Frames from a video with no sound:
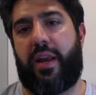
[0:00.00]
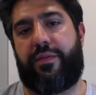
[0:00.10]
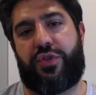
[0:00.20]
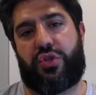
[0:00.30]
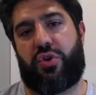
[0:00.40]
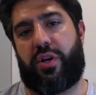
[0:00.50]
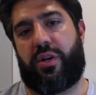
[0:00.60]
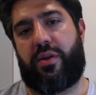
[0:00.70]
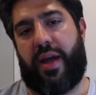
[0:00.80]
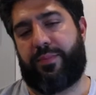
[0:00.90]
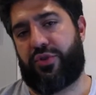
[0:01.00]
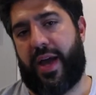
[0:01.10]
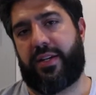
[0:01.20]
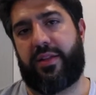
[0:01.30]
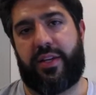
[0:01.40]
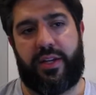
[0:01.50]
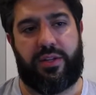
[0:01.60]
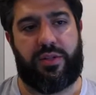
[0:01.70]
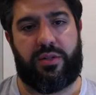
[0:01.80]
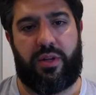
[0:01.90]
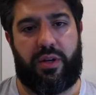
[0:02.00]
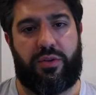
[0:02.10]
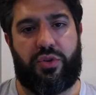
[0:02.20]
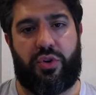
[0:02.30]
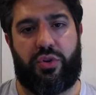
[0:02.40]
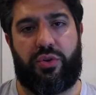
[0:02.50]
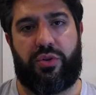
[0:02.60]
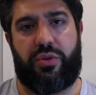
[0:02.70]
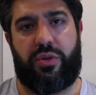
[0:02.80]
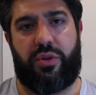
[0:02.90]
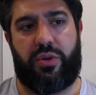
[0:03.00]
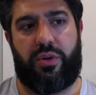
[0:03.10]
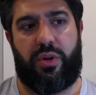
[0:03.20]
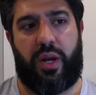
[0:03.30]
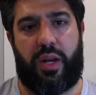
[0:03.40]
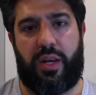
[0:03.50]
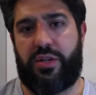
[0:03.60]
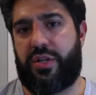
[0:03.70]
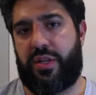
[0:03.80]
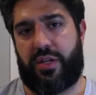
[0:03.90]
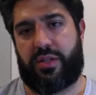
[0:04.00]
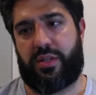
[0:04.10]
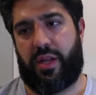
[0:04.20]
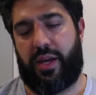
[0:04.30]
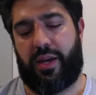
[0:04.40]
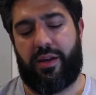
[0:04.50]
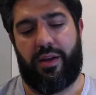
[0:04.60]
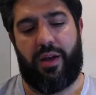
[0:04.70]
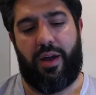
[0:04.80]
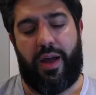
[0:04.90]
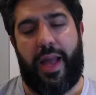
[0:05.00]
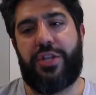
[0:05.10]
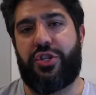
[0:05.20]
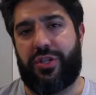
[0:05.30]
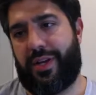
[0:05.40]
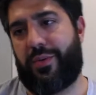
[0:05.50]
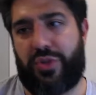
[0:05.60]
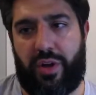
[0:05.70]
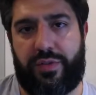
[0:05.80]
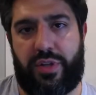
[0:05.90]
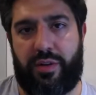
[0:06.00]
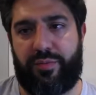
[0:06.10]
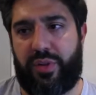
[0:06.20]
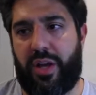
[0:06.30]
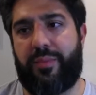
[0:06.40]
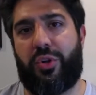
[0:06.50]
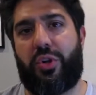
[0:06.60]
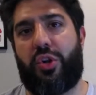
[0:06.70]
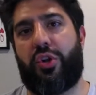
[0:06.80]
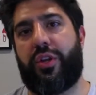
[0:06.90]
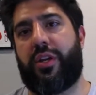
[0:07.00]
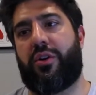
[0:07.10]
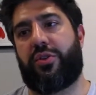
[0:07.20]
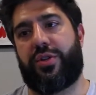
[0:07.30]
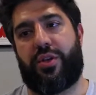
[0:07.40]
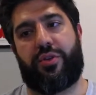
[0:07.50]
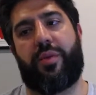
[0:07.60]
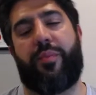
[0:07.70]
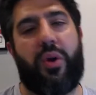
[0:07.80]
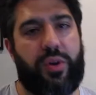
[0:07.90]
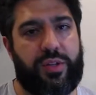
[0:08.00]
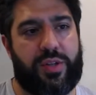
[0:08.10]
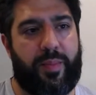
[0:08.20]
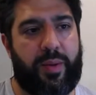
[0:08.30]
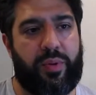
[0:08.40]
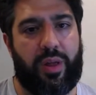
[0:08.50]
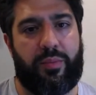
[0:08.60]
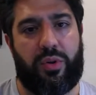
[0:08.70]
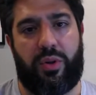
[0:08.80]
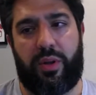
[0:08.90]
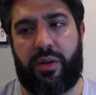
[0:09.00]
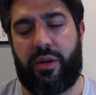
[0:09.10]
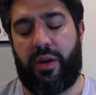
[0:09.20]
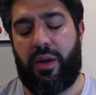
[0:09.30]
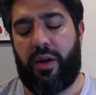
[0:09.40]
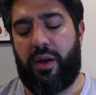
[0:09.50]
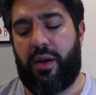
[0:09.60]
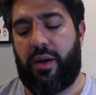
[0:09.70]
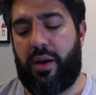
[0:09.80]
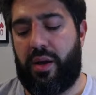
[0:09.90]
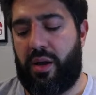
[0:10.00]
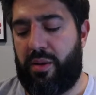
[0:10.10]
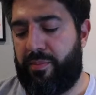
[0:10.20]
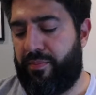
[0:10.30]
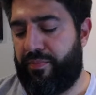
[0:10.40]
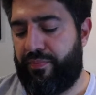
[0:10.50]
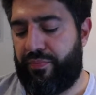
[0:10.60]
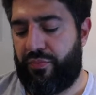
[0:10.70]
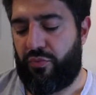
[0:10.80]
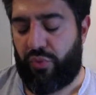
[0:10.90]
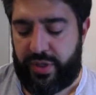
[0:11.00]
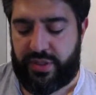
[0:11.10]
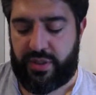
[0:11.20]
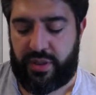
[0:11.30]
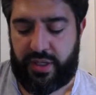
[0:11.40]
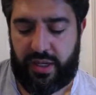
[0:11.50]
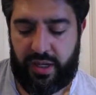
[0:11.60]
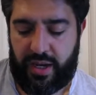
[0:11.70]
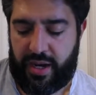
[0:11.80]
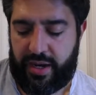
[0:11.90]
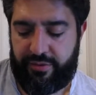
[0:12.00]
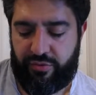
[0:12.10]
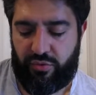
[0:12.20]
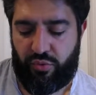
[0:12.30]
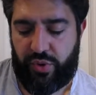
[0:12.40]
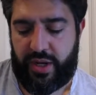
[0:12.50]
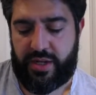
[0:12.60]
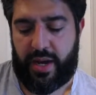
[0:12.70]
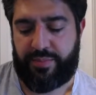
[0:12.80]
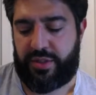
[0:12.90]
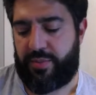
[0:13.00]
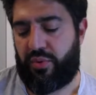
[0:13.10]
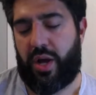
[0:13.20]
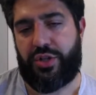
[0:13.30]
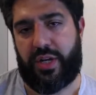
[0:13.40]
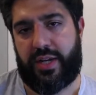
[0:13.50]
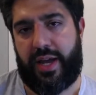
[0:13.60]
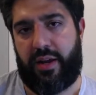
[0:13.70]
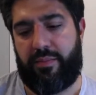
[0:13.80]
of just started abstracting things and turned it into this like engine that was all of a sudden pluggable, and then all the other components I made pluggable. And recently I've readopted the project. I had